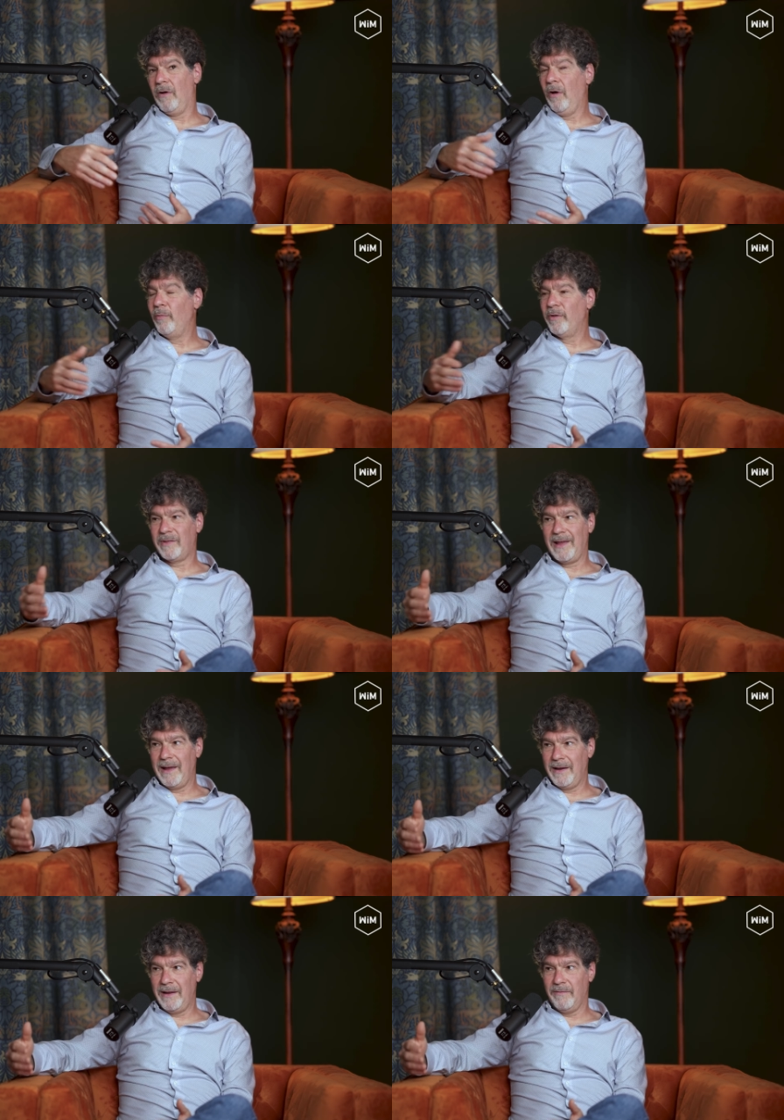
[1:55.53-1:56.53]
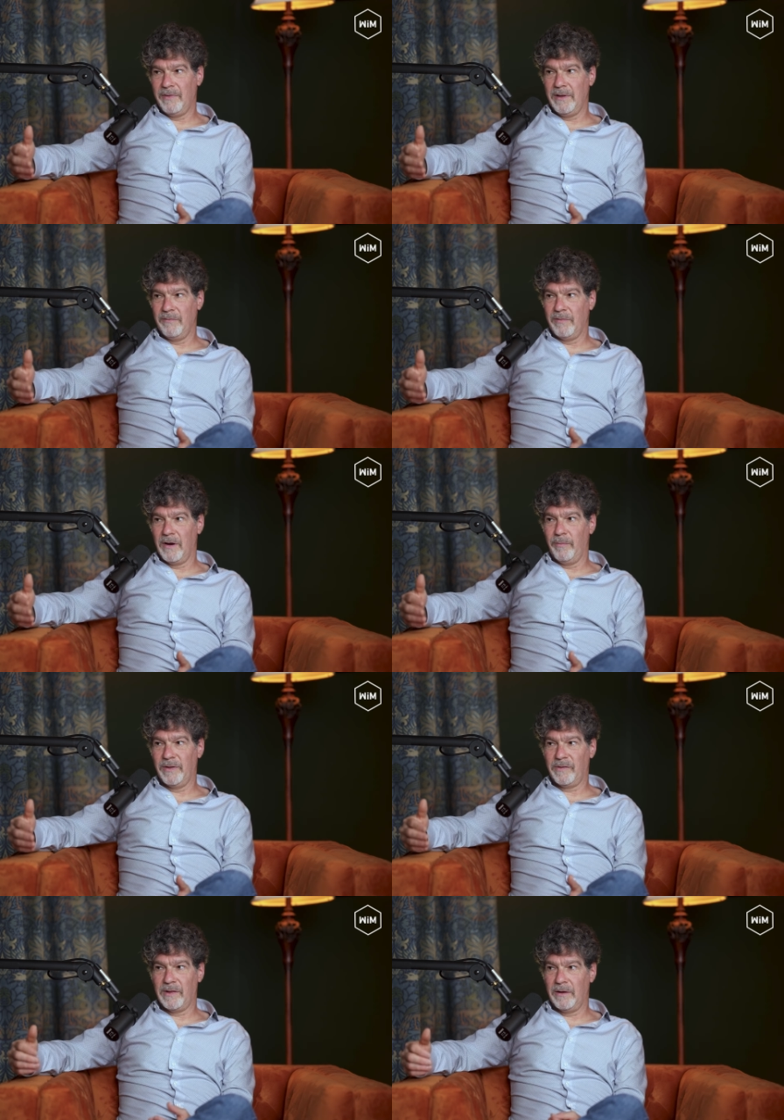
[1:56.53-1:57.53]
almost any of the
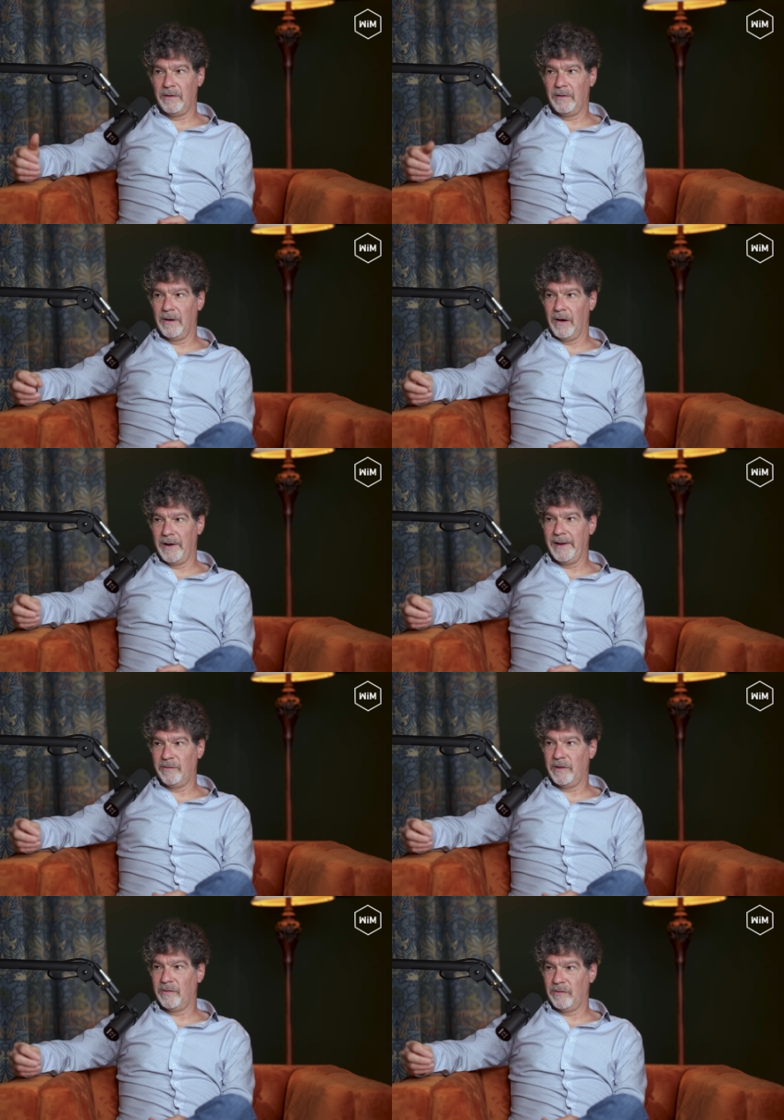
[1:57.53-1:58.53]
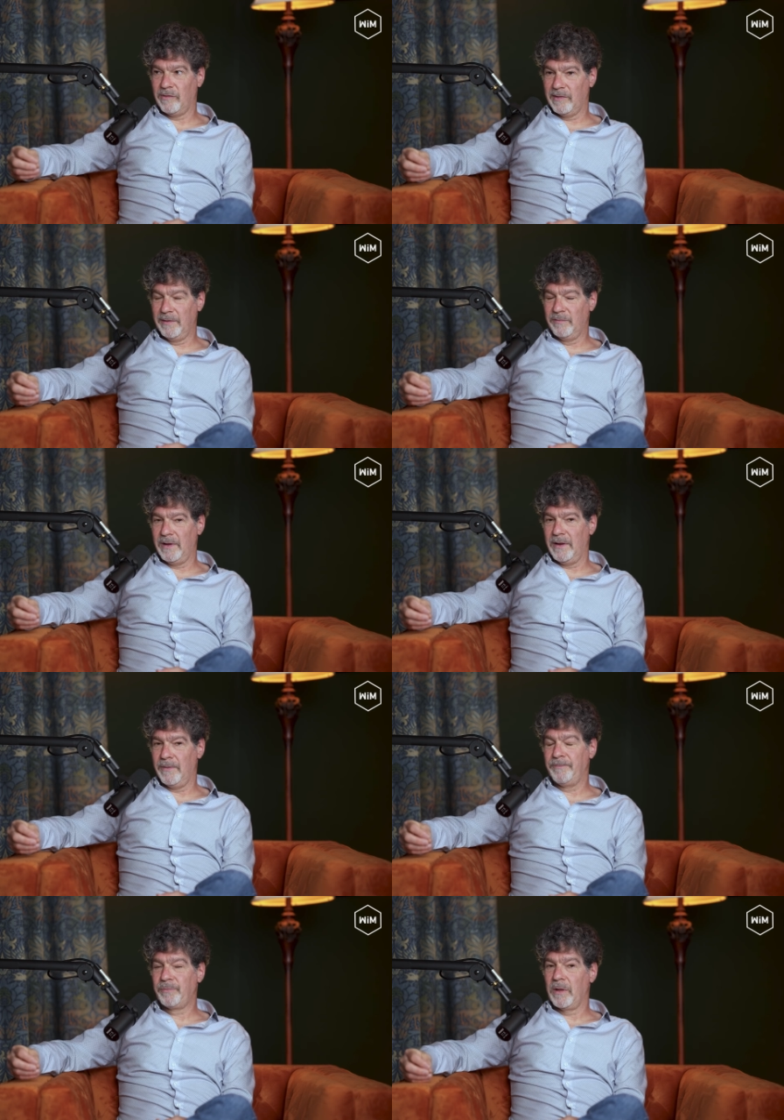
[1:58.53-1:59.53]
environments that our ancestors lived in,